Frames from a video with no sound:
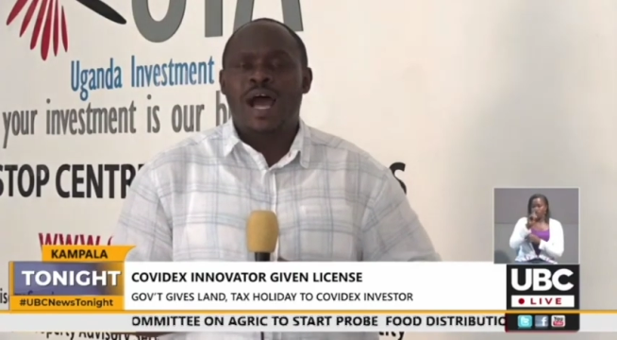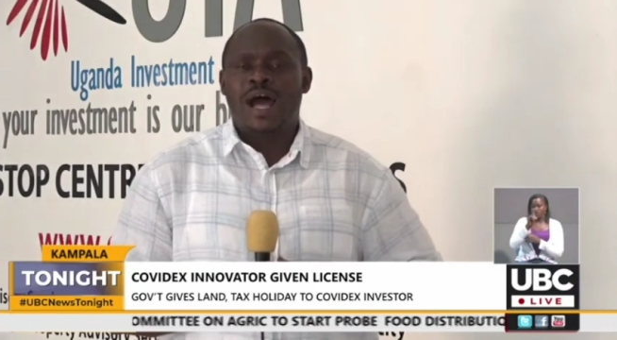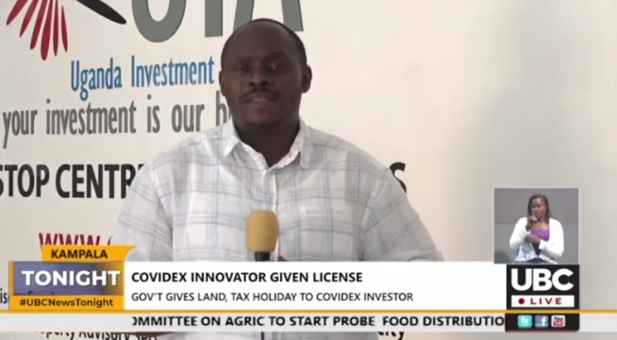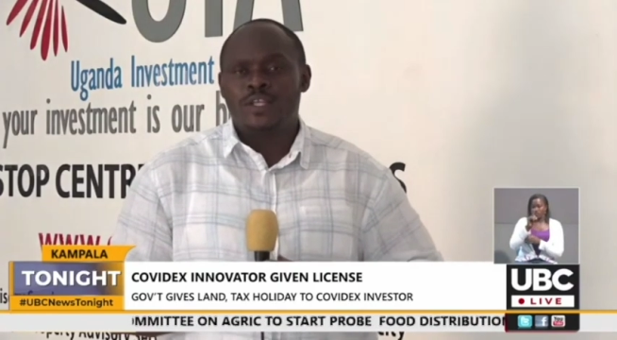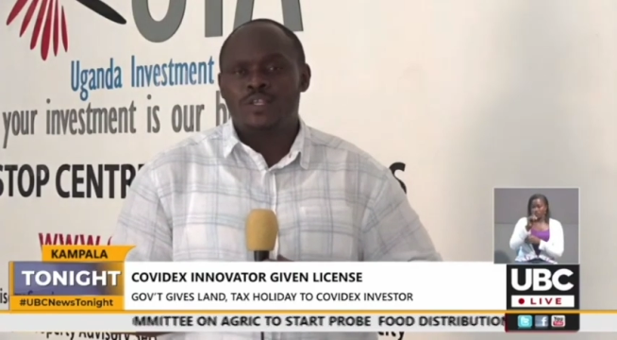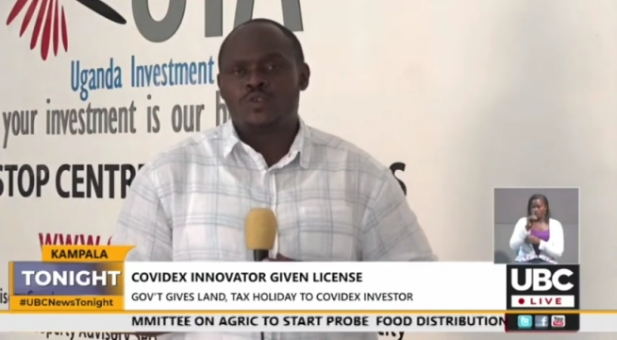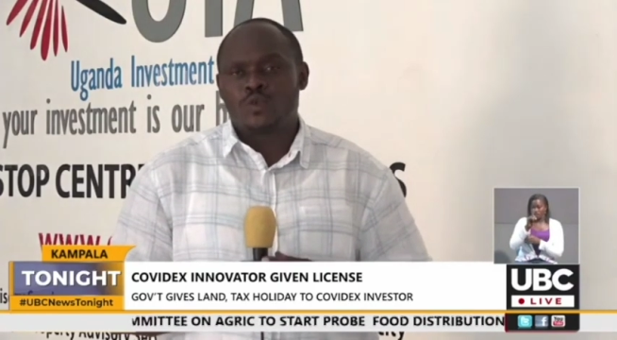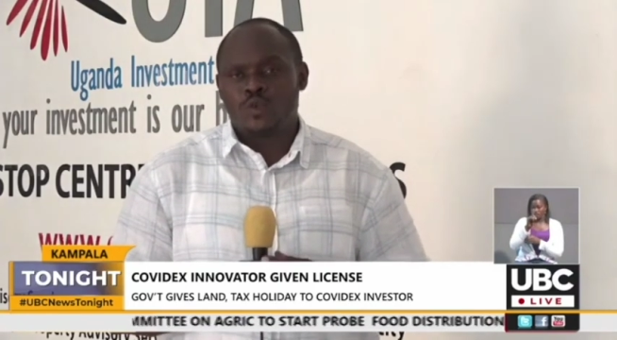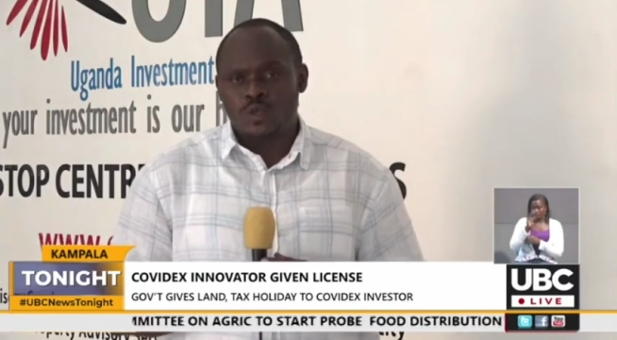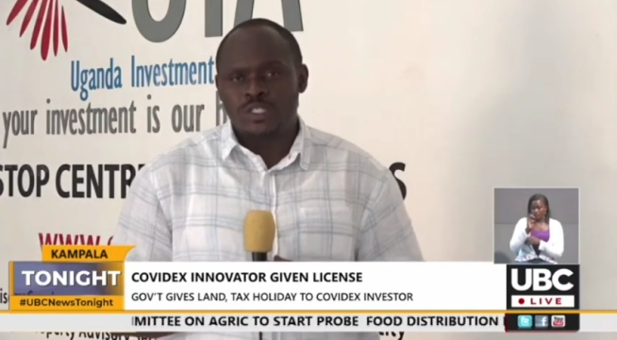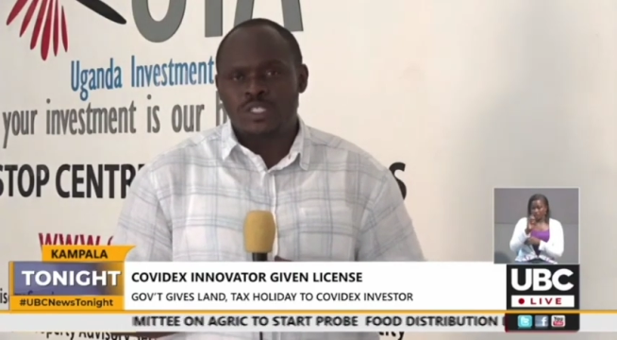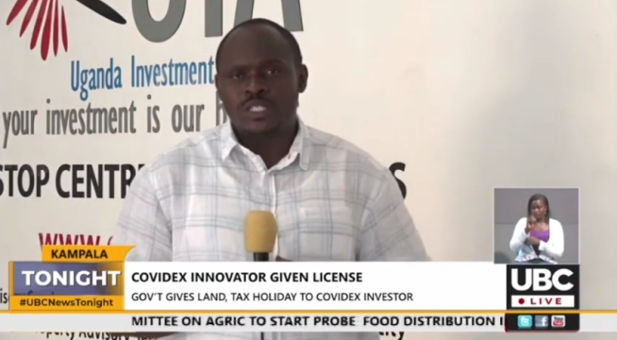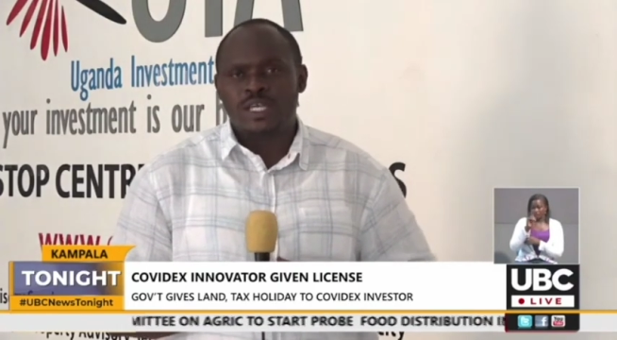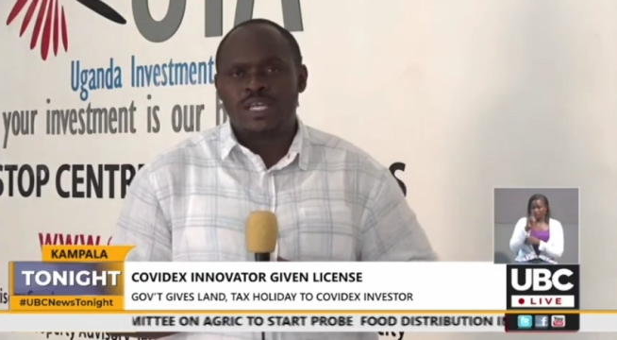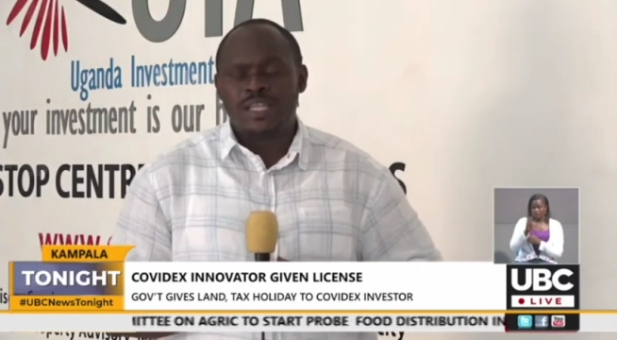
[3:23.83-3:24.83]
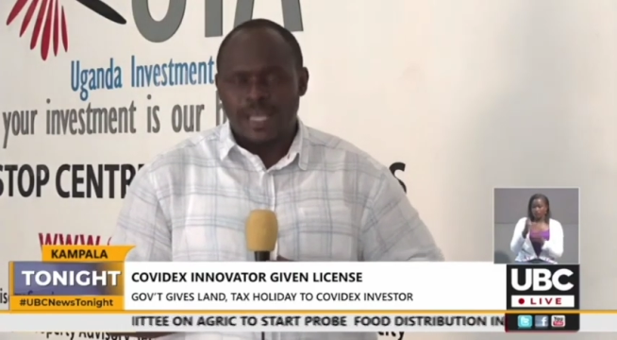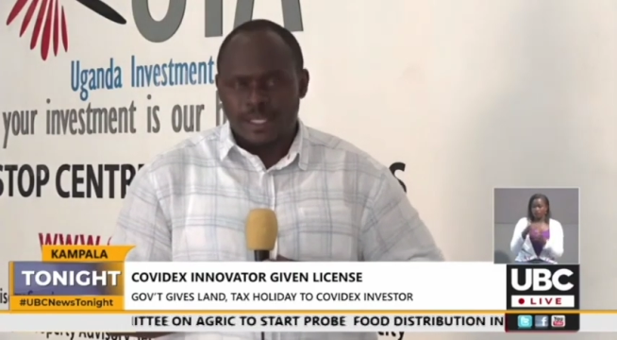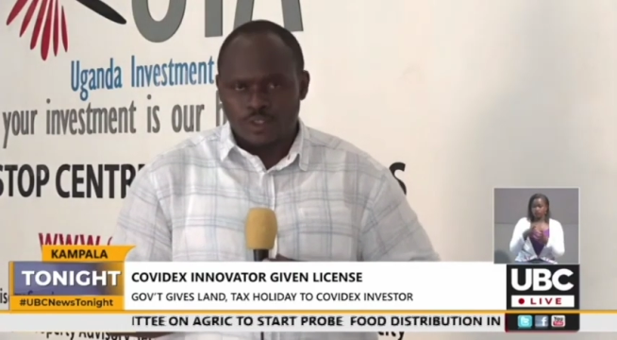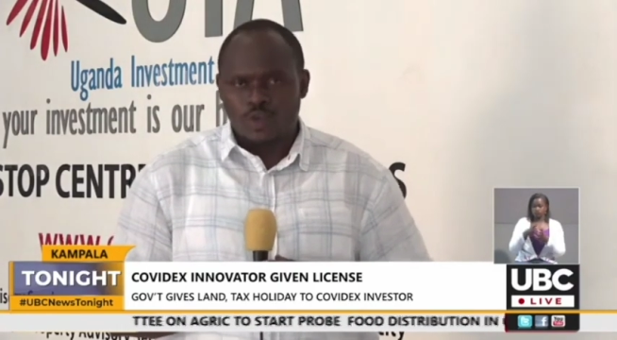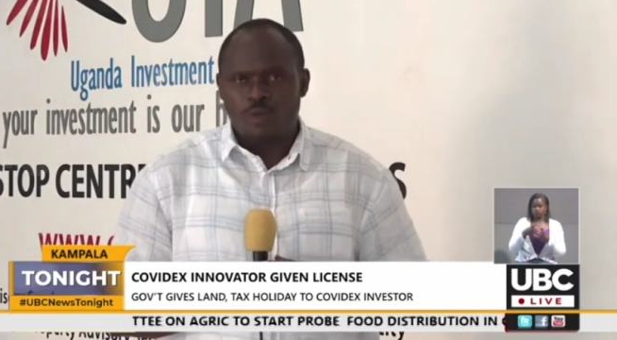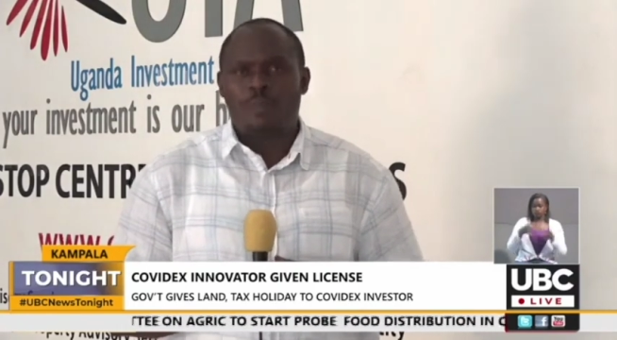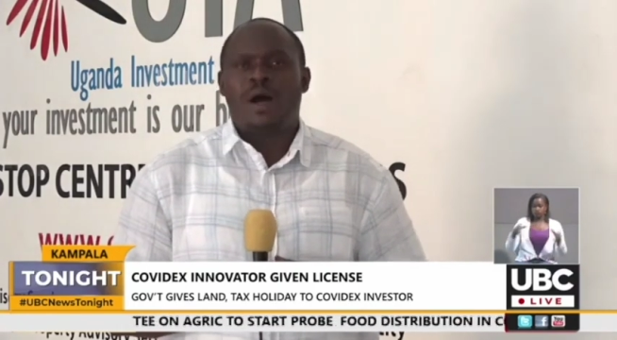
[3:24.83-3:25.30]
at the Soroti
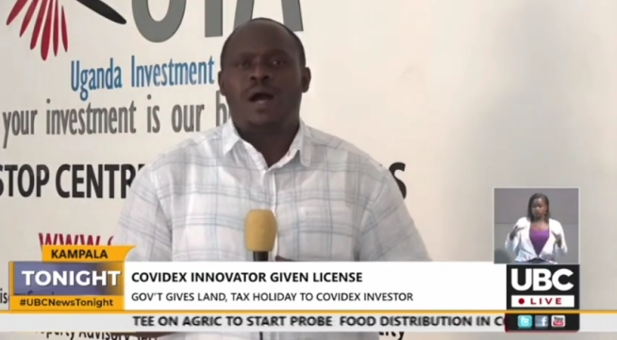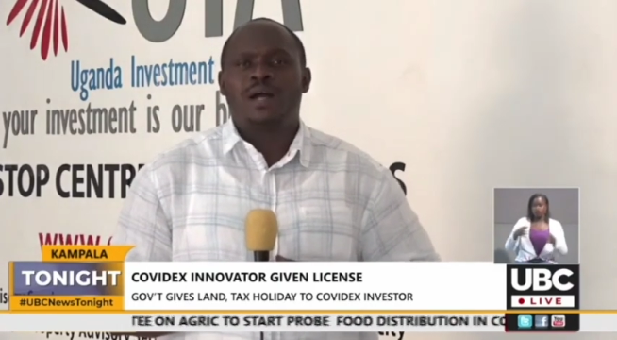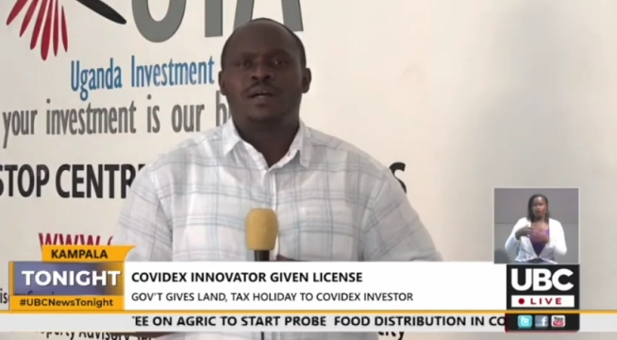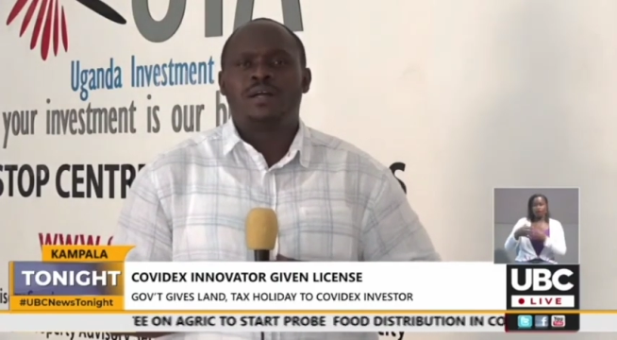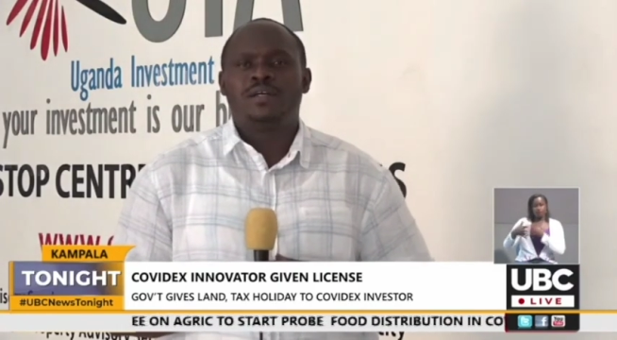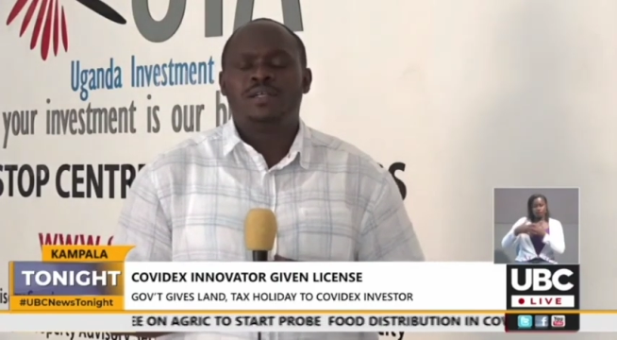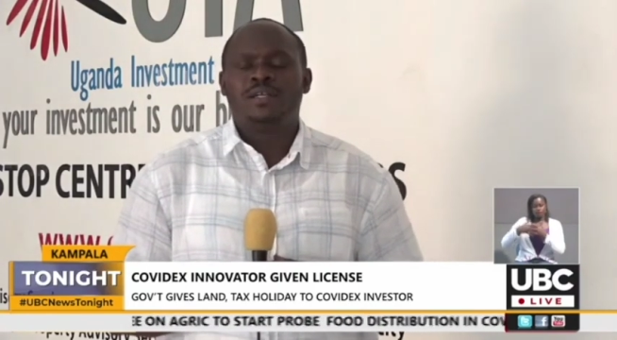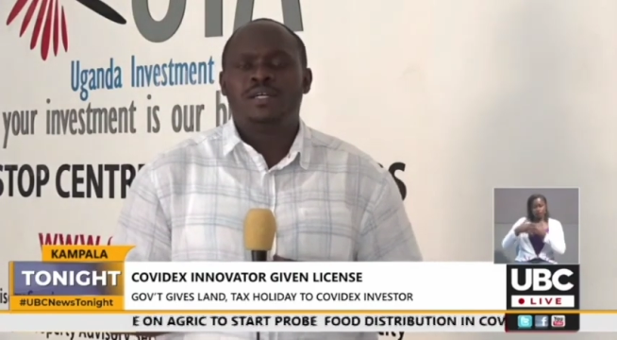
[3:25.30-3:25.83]
Industrial Park.